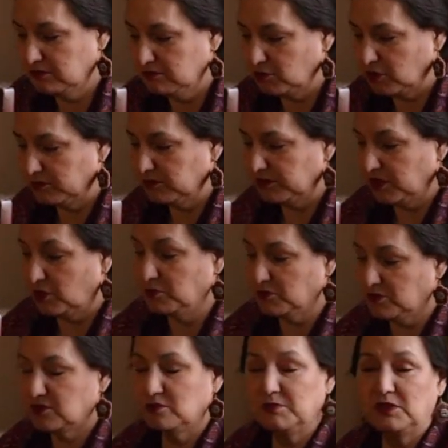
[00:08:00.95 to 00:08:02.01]
probably
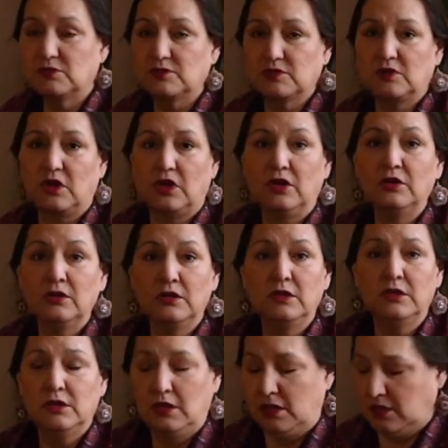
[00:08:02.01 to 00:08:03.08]
almost 2 meters
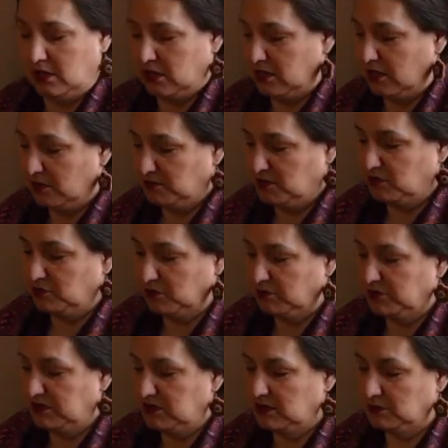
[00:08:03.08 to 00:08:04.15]
long. So
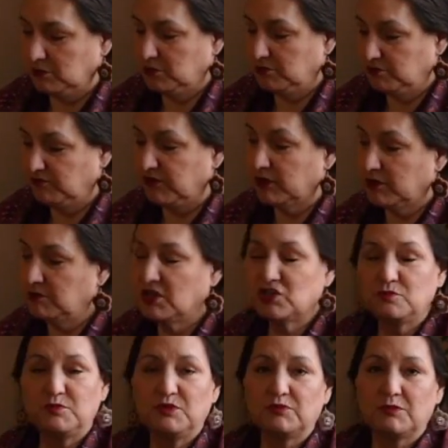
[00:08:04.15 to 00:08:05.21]
it will very
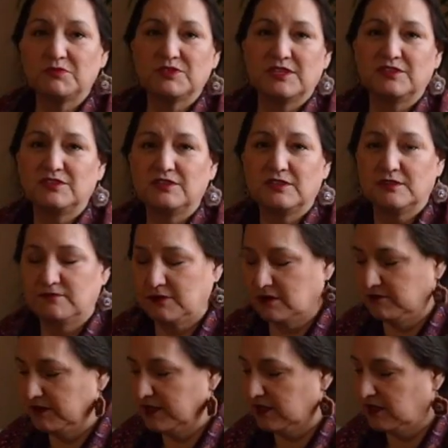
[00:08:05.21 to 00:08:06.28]
much be representative
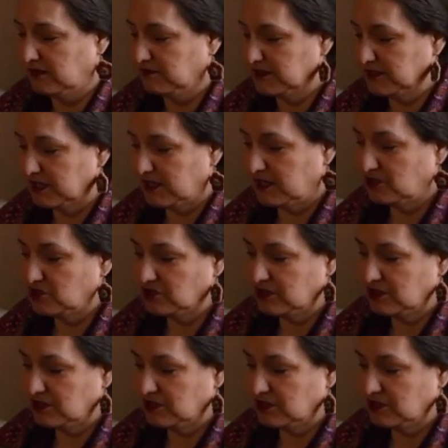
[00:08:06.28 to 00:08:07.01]
of that kind of a sash.